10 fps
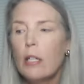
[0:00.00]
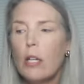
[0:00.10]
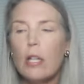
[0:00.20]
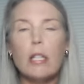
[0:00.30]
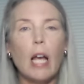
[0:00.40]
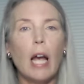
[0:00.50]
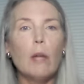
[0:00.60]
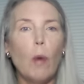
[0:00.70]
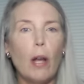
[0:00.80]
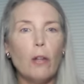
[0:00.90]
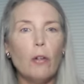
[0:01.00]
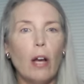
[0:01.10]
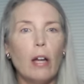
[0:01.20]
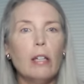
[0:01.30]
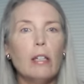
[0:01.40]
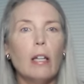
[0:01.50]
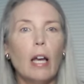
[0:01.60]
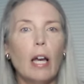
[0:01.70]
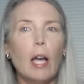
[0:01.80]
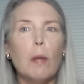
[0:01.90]
to decide whether or not
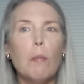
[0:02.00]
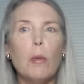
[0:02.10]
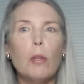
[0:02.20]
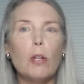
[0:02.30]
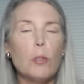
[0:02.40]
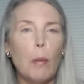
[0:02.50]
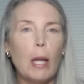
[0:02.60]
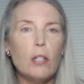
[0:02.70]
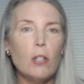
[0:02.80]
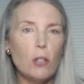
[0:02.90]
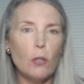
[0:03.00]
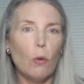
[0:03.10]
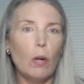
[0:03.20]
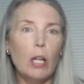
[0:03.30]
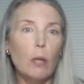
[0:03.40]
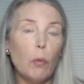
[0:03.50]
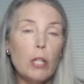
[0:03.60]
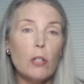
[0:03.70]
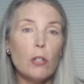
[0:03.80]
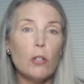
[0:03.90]
there's basis or any
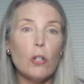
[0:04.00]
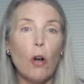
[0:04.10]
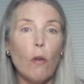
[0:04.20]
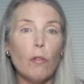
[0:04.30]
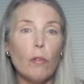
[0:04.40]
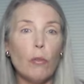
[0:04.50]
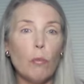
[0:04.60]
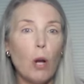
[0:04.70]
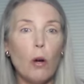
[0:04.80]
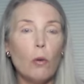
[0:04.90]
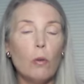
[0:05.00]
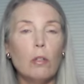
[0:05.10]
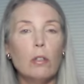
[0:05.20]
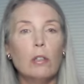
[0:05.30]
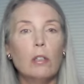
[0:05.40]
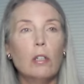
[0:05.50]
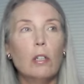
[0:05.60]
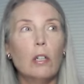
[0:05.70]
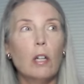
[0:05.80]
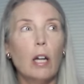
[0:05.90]
reasons to overthrow
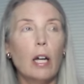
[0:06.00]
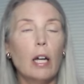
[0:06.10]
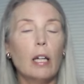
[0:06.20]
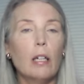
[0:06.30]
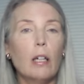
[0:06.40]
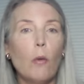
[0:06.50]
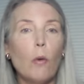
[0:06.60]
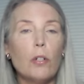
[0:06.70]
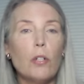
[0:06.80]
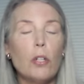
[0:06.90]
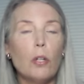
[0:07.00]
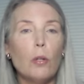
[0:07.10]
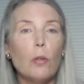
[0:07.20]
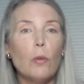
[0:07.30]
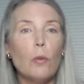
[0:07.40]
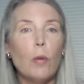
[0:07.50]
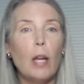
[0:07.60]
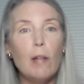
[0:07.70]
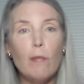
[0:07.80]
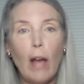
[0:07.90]
or to
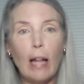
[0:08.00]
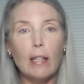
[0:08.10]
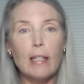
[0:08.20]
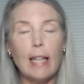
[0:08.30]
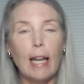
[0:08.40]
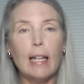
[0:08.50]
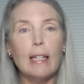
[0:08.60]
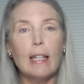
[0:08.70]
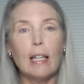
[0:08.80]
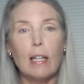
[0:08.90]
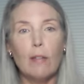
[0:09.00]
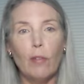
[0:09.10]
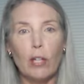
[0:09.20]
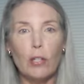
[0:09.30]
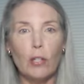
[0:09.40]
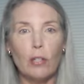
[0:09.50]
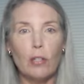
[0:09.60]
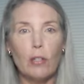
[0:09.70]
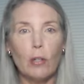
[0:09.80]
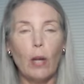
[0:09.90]
invalidate the
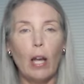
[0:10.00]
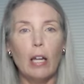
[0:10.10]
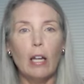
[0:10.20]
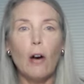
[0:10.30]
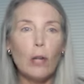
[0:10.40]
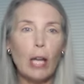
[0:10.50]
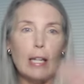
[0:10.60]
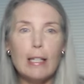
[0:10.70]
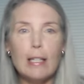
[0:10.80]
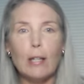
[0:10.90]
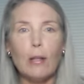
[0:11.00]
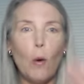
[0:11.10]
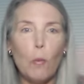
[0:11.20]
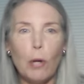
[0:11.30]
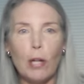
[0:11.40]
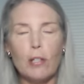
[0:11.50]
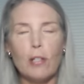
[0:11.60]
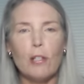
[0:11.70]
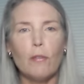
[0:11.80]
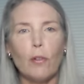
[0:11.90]
convictions, okay? I'll get into the whole
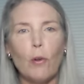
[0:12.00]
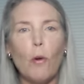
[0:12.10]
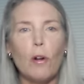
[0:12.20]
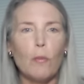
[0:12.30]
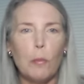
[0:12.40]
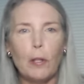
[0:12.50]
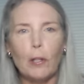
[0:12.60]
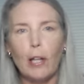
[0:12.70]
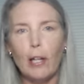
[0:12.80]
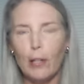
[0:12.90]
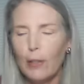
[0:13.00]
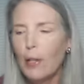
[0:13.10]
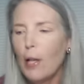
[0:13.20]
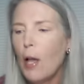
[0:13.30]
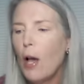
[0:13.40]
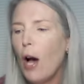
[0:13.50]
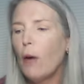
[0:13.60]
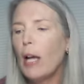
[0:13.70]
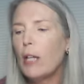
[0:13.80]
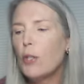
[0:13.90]
process of a Court of Appeal later.
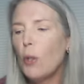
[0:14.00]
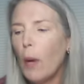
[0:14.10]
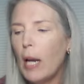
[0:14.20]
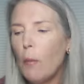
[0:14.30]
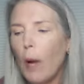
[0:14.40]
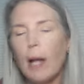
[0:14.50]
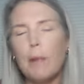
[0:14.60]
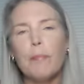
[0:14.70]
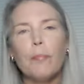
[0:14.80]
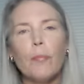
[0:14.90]
All right, so anyway,